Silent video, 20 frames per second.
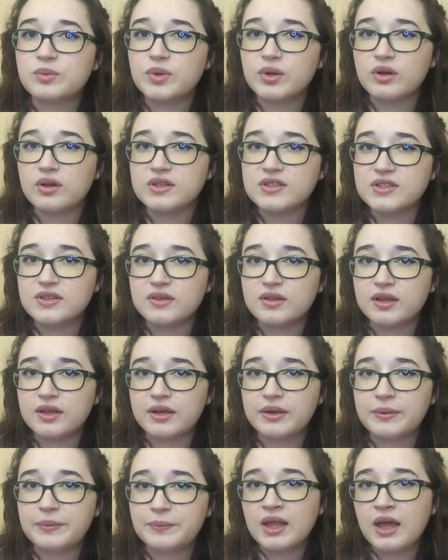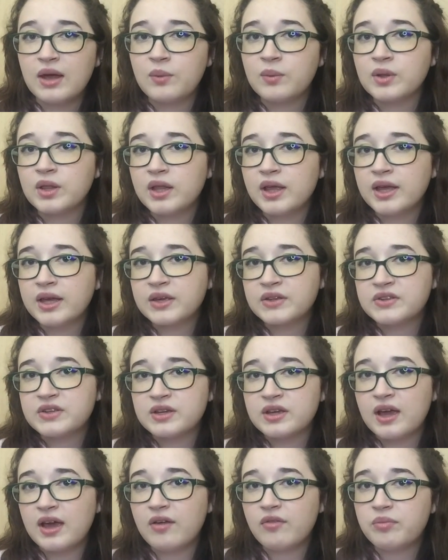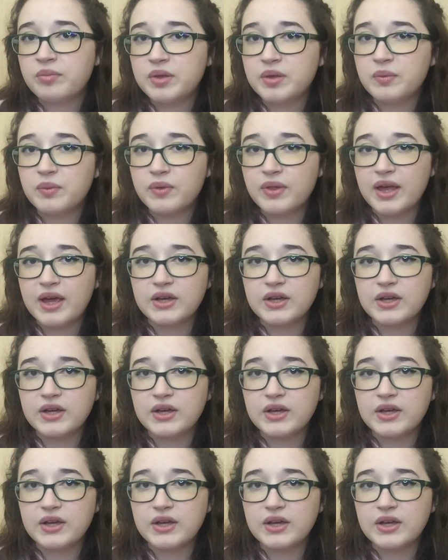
but also like I would like to have people